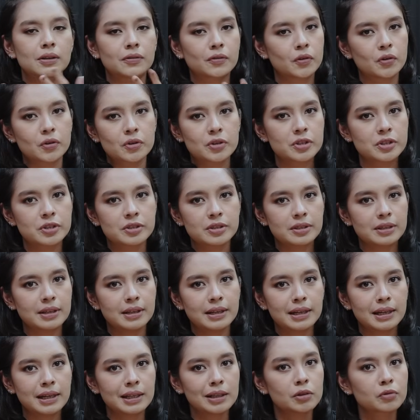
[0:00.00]
Of course,
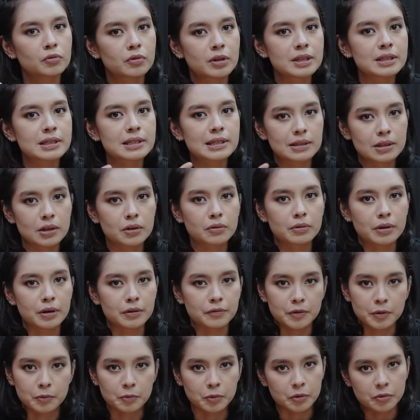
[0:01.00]
it'll run slower
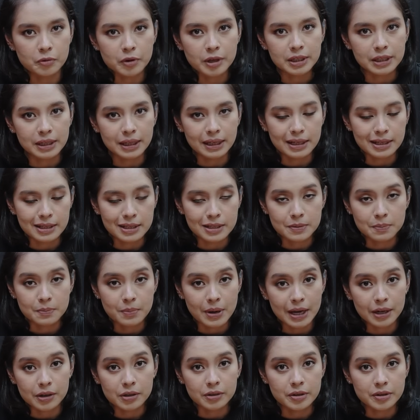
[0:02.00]
if it were running in its
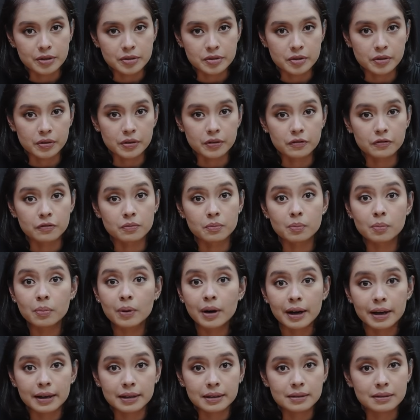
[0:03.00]
battery reserve,
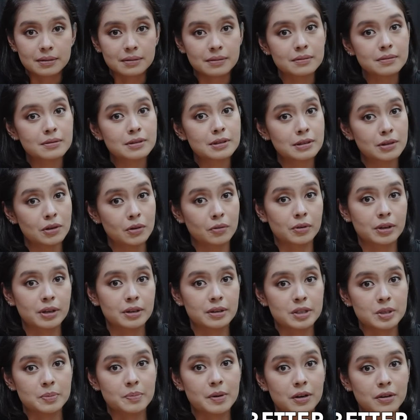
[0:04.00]
but slower
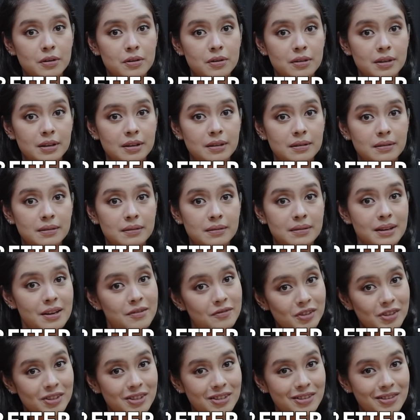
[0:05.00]
is better than
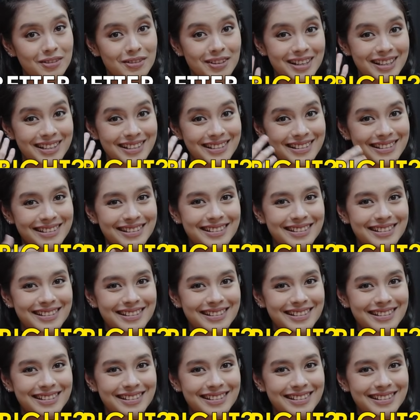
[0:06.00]
never, right?